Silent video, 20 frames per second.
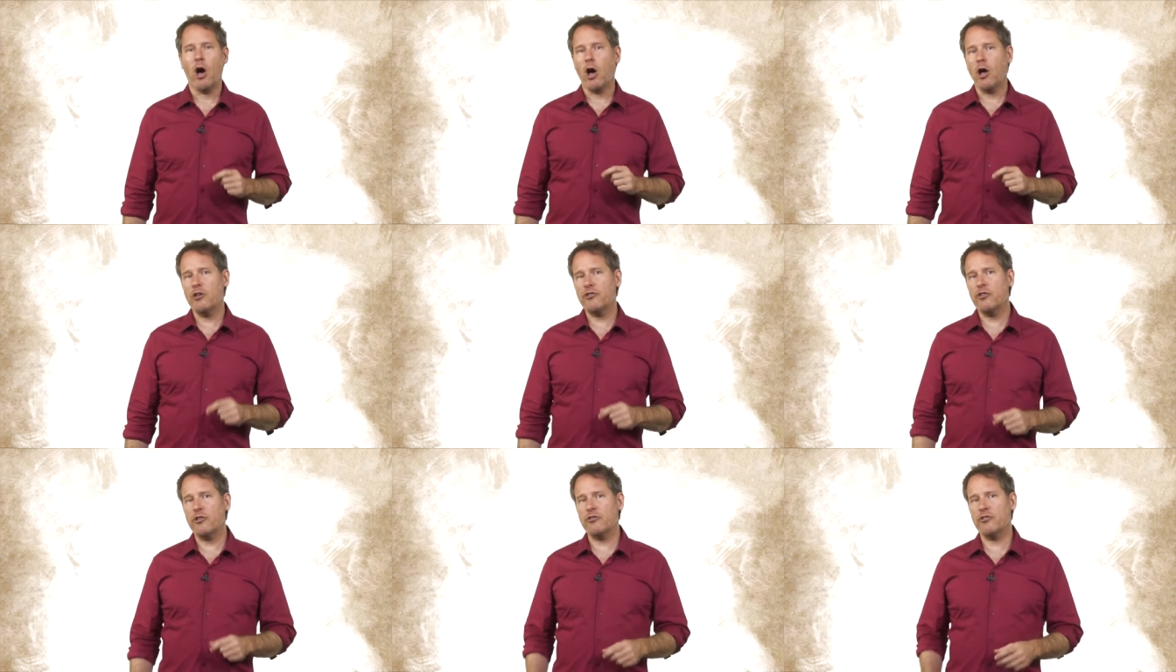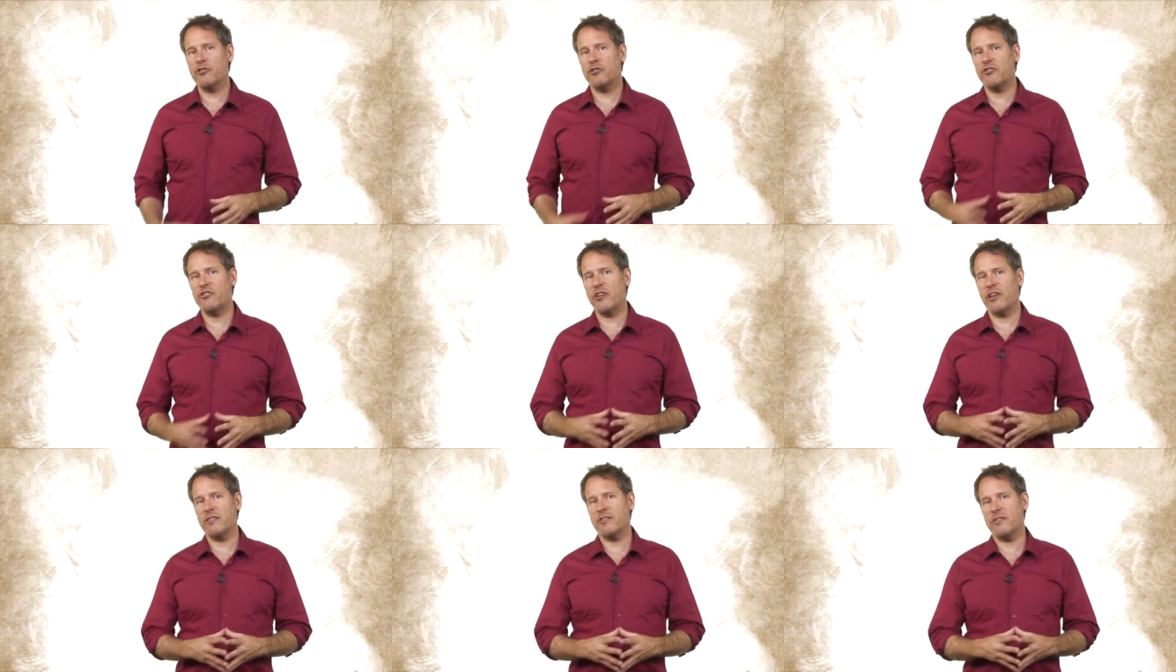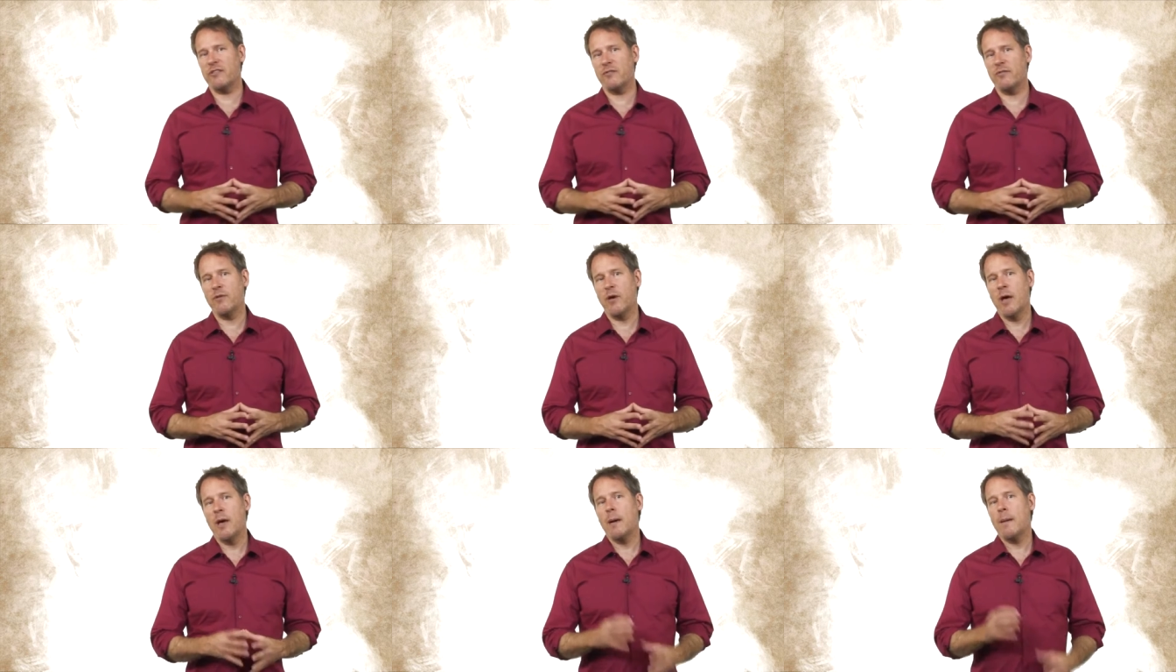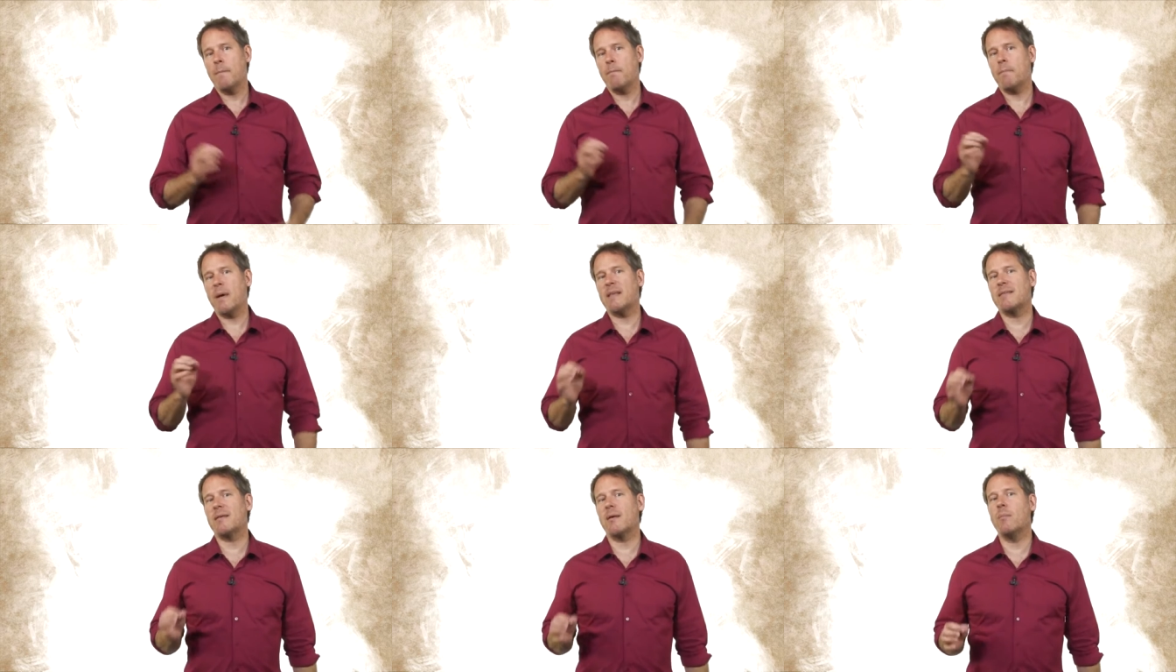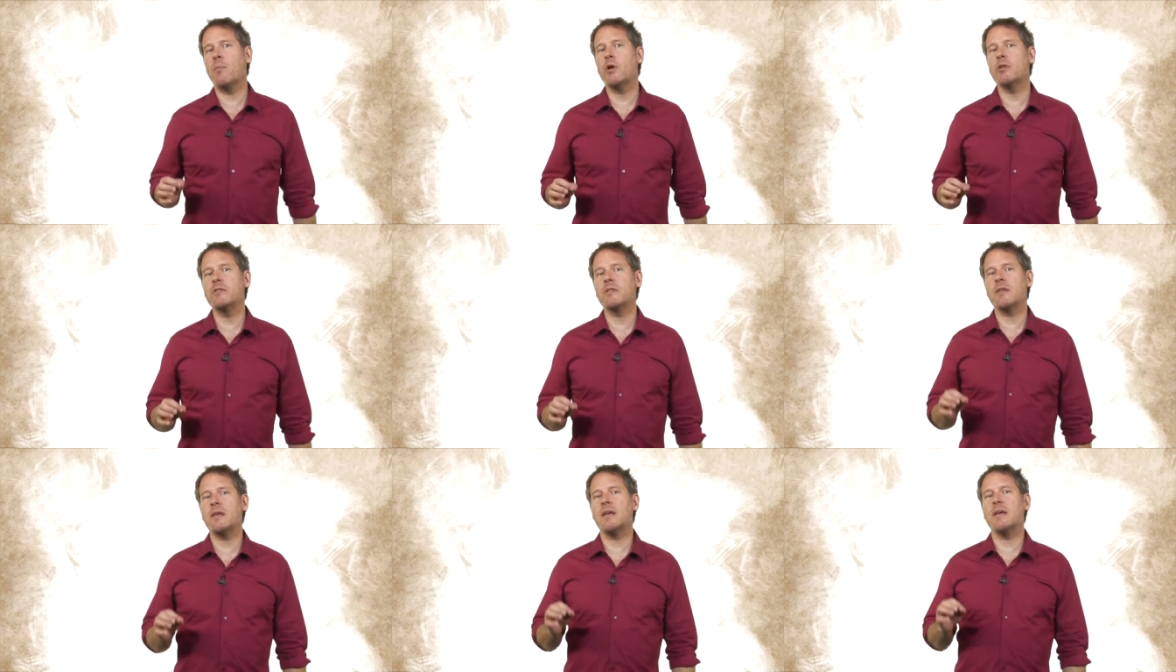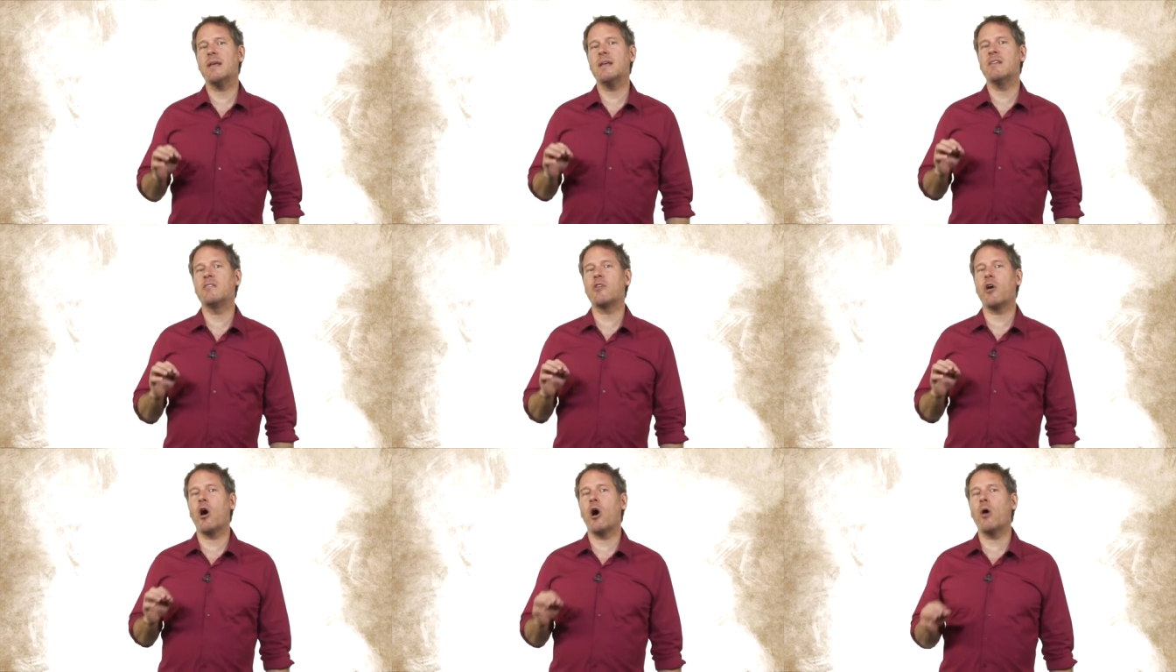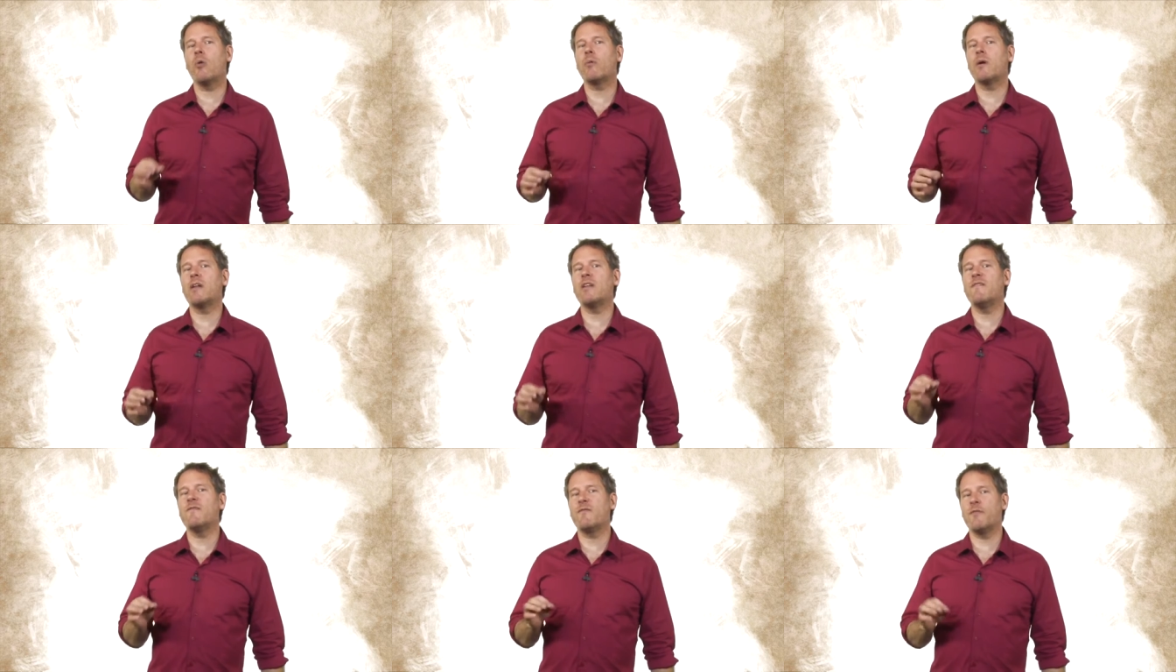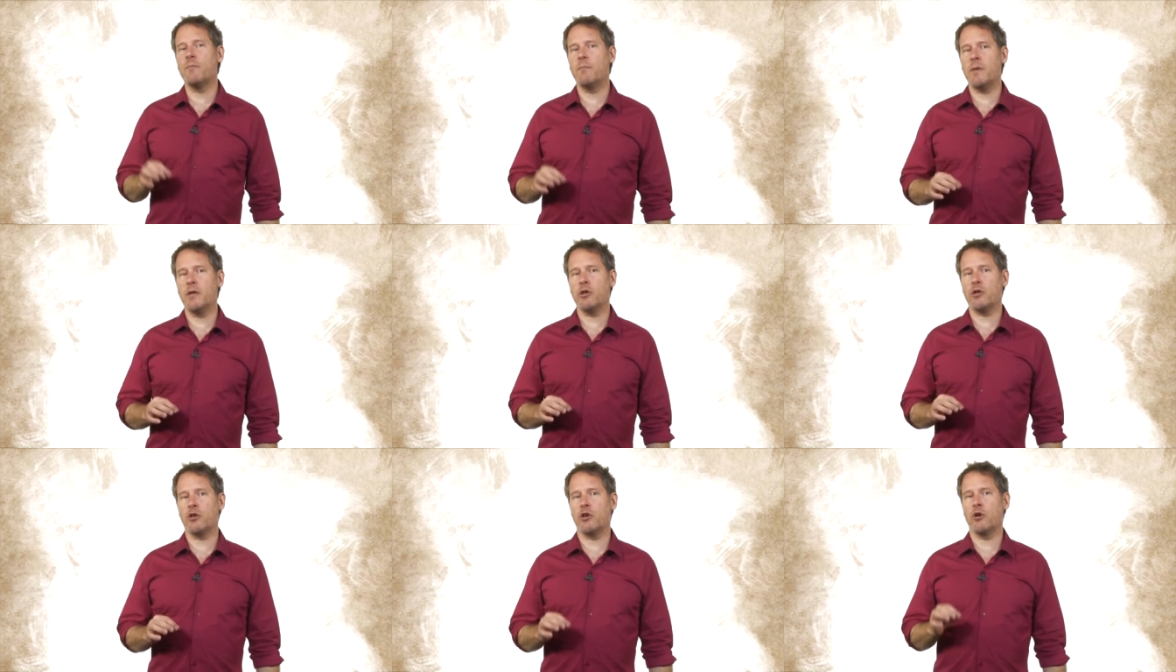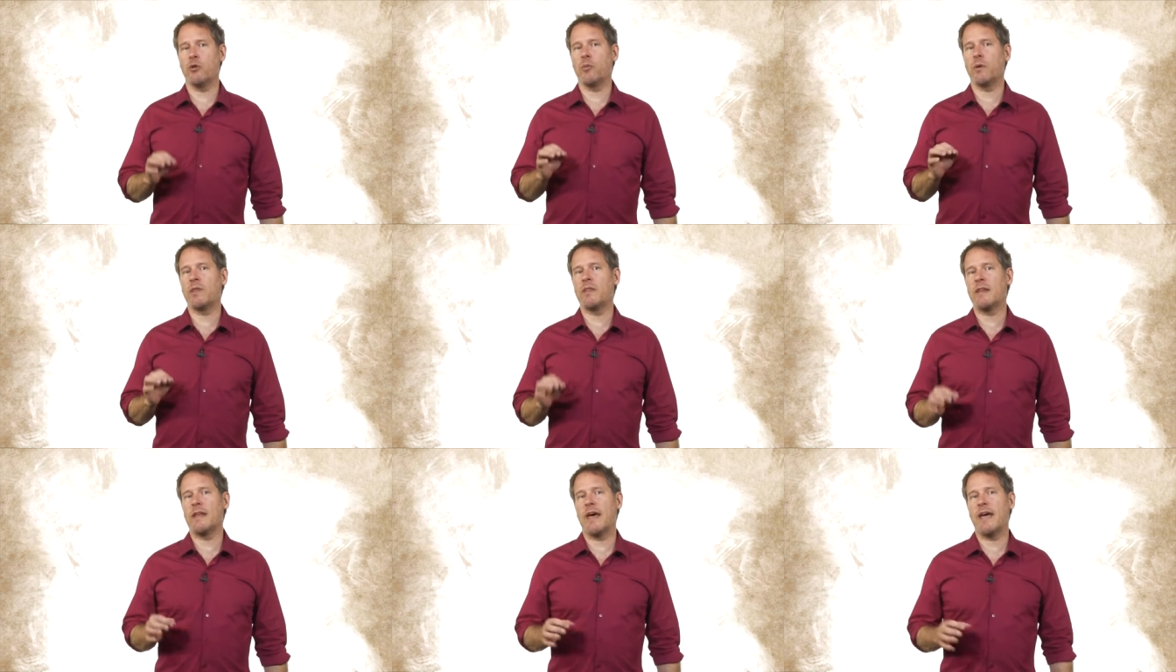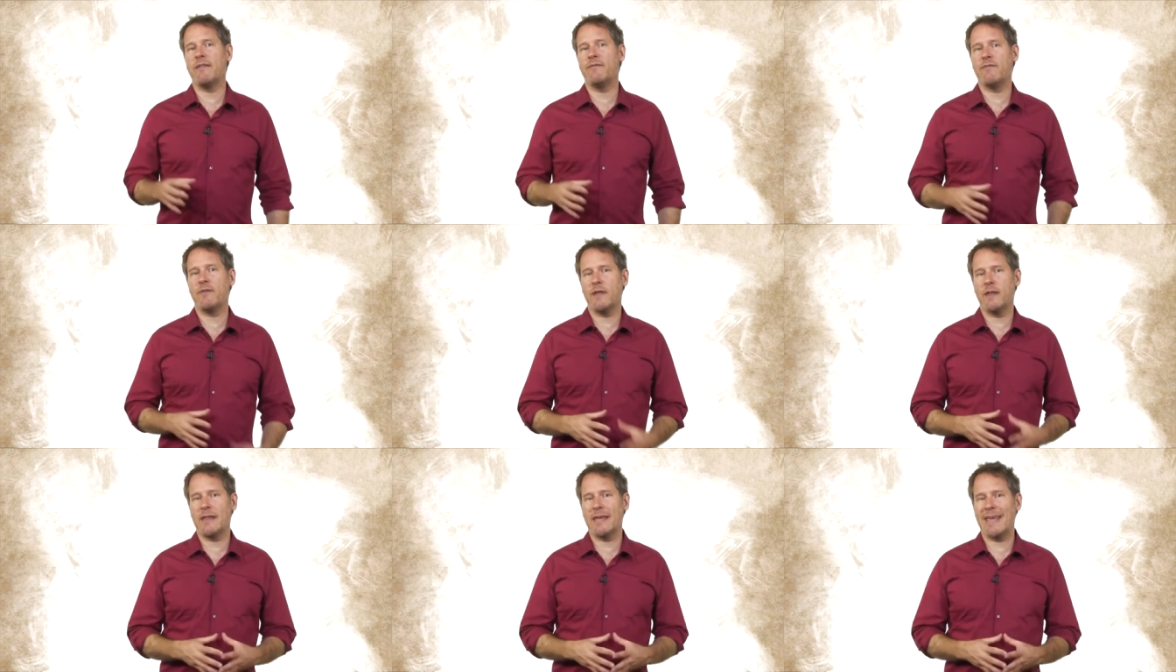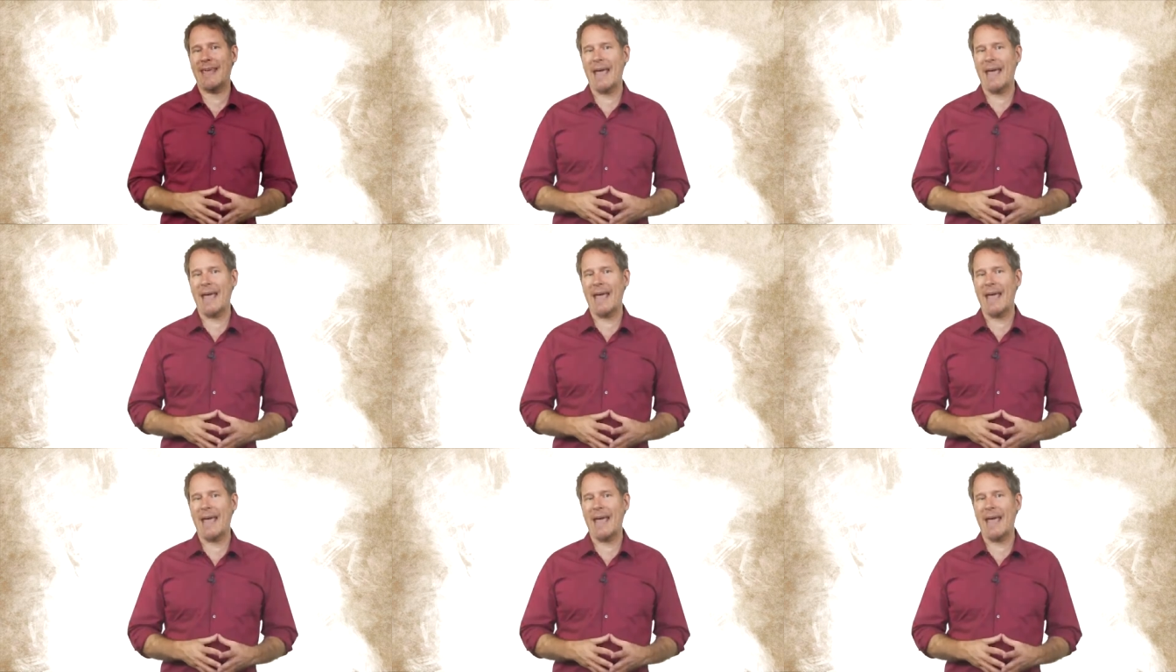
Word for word: Also suggestive, Pasamonte is already familiar with life in the